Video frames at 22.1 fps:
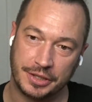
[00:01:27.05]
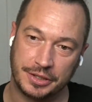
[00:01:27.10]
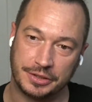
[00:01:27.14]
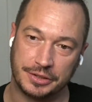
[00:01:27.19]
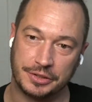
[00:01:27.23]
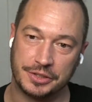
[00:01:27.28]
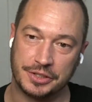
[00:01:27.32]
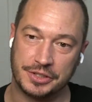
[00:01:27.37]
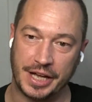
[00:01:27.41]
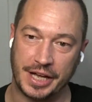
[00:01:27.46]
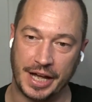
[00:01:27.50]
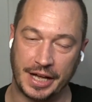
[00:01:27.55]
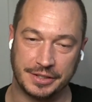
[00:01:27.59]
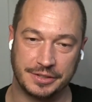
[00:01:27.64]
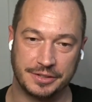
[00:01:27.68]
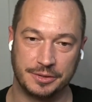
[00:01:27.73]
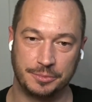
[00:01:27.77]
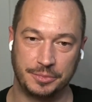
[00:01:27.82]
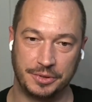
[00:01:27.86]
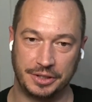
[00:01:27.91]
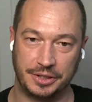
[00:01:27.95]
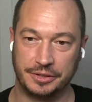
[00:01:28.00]
And it just has
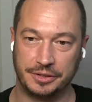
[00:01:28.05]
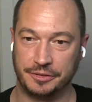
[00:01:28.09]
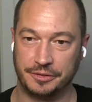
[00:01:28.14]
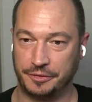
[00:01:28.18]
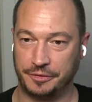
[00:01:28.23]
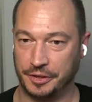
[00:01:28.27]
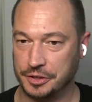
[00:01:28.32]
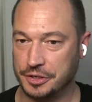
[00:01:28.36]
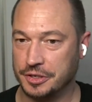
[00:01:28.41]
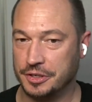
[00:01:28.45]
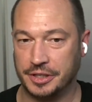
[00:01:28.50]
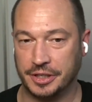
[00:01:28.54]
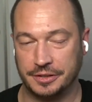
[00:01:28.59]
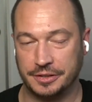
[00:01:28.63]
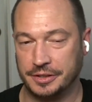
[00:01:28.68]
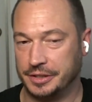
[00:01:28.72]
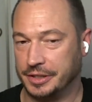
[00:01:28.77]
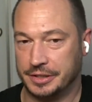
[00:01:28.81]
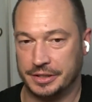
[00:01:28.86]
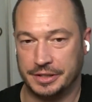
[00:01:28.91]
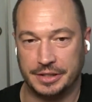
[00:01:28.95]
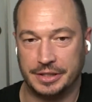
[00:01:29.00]
to be efficient. At the
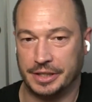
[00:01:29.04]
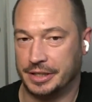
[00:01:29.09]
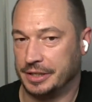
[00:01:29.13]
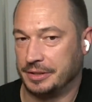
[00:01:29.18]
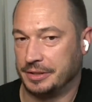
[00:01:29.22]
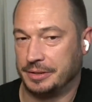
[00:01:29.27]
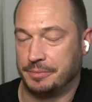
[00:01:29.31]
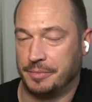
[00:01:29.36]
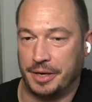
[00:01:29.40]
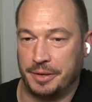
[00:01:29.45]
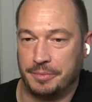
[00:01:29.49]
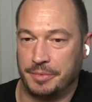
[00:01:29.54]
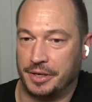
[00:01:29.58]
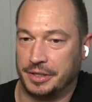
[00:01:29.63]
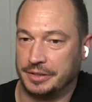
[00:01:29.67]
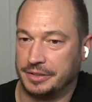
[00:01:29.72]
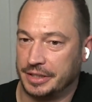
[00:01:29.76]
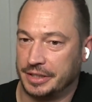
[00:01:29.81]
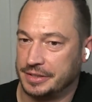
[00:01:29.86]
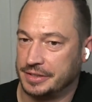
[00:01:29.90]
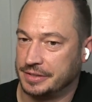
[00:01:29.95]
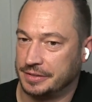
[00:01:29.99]
end of the day, in my mind,
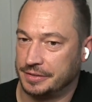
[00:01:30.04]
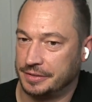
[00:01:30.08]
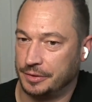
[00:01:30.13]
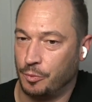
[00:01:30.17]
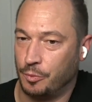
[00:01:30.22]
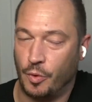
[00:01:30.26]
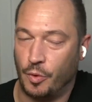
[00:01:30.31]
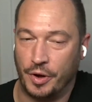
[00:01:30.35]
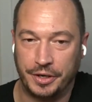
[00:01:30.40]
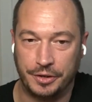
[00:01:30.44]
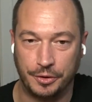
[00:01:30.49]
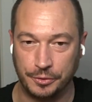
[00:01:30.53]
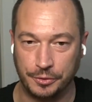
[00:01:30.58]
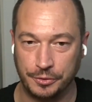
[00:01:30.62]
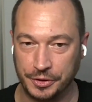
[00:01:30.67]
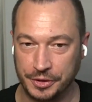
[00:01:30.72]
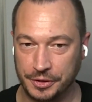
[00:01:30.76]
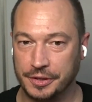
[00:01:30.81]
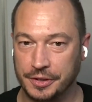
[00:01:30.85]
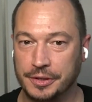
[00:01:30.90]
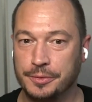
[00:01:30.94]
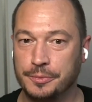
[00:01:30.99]
that's the one and only
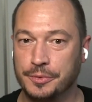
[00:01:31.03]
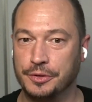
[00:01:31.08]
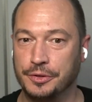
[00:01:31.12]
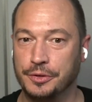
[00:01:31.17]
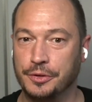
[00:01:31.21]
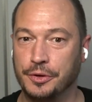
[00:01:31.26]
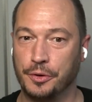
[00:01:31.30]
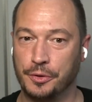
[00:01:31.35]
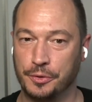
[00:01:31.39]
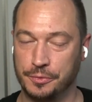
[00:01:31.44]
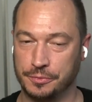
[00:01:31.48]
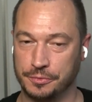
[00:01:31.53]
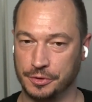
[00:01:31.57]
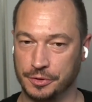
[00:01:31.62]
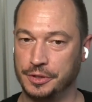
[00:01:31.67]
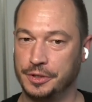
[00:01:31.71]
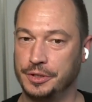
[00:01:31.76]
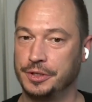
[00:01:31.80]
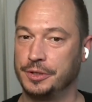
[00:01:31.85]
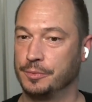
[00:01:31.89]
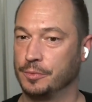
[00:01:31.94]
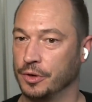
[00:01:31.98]
thing we know
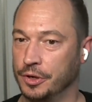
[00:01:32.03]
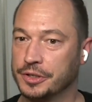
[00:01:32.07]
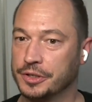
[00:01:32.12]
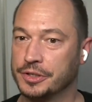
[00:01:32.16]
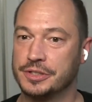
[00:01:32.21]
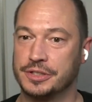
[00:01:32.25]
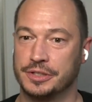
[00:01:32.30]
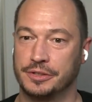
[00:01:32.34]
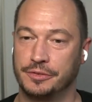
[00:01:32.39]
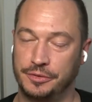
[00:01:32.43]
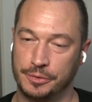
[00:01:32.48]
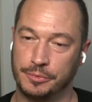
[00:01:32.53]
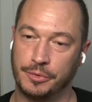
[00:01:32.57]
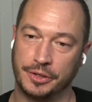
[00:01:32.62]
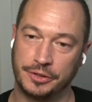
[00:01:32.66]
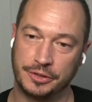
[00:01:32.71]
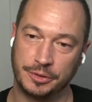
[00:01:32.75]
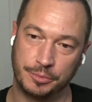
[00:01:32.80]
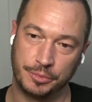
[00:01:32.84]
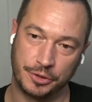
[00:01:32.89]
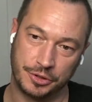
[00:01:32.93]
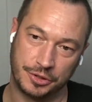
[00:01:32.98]
really works if you want
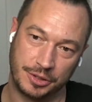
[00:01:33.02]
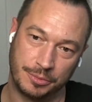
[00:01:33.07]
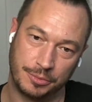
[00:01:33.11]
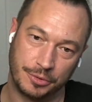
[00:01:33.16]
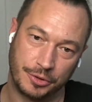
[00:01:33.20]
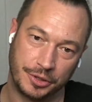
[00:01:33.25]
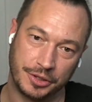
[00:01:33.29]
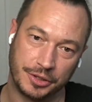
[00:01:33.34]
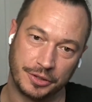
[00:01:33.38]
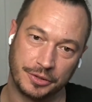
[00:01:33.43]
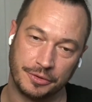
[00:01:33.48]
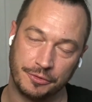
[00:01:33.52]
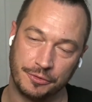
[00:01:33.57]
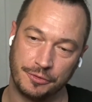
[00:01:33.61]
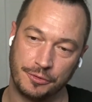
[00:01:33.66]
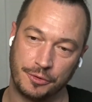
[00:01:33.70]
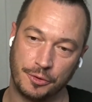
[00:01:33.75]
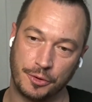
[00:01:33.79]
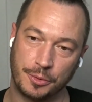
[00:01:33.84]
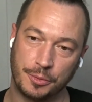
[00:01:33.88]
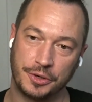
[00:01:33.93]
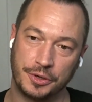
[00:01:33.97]
to push deep learning
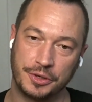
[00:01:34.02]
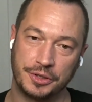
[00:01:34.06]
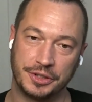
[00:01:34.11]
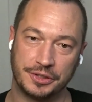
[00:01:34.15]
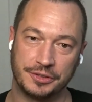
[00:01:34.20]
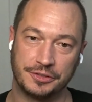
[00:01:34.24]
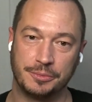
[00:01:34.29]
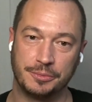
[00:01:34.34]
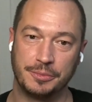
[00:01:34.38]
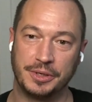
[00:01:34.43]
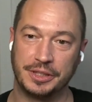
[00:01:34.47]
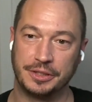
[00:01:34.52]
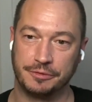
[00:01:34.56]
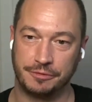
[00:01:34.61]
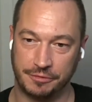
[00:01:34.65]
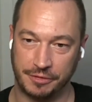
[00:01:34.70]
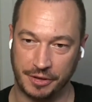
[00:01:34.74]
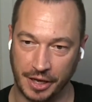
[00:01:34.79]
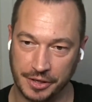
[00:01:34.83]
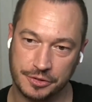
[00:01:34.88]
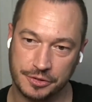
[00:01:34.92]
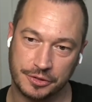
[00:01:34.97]
forward, is to make it
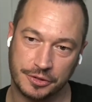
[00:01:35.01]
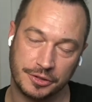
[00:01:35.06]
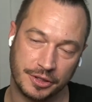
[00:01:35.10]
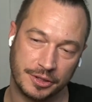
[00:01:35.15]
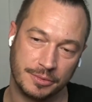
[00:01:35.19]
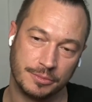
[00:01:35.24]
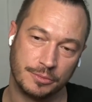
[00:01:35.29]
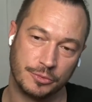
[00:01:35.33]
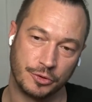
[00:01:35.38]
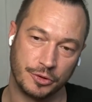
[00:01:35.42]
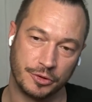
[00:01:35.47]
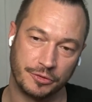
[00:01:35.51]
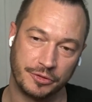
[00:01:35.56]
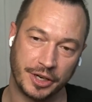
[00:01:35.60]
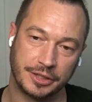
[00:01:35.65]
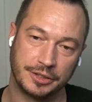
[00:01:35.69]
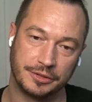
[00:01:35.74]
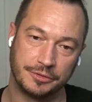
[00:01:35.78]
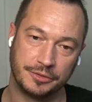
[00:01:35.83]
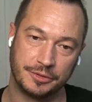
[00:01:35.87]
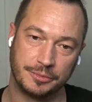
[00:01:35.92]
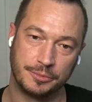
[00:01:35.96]
faster and more
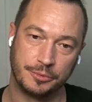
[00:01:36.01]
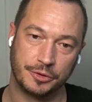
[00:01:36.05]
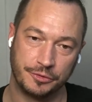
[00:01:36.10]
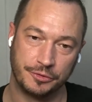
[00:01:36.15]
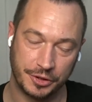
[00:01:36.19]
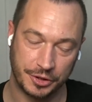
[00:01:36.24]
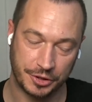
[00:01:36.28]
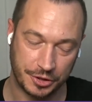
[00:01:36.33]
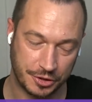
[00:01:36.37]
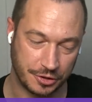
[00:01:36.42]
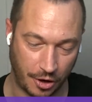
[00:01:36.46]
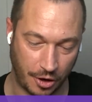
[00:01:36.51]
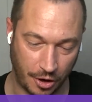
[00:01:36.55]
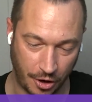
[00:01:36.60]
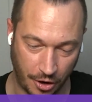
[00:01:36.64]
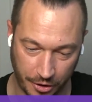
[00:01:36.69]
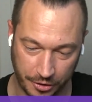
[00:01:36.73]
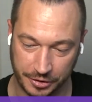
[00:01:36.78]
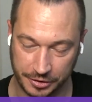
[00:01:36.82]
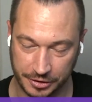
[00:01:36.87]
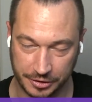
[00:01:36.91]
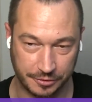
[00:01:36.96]
effective and more efficient
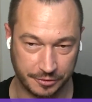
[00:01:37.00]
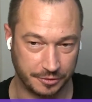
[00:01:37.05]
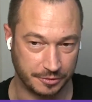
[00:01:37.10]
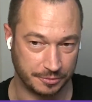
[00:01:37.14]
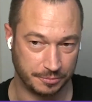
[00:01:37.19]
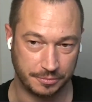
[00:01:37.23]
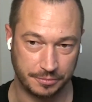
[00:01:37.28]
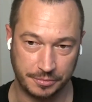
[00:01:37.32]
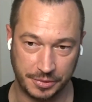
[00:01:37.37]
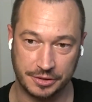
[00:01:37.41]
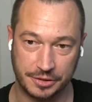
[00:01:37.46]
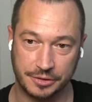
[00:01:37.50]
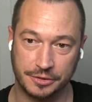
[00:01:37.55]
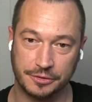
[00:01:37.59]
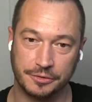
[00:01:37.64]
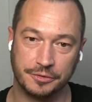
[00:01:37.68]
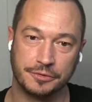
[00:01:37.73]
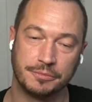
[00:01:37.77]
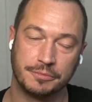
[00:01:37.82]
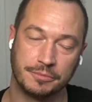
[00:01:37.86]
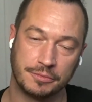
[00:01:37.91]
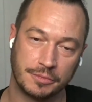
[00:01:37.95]
on a given piece of
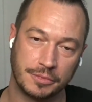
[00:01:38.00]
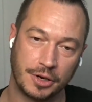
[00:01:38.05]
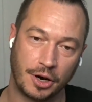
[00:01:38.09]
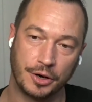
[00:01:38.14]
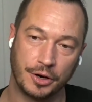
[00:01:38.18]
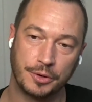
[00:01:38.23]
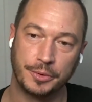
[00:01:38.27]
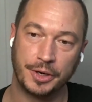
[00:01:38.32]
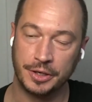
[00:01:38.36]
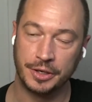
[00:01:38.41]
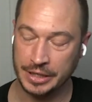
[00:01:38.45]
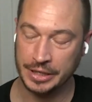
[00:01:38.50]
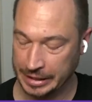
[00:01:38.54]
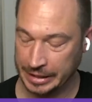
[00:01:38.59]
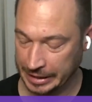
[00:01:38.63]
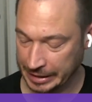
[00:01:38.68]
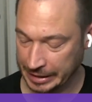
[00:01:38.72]
hardware.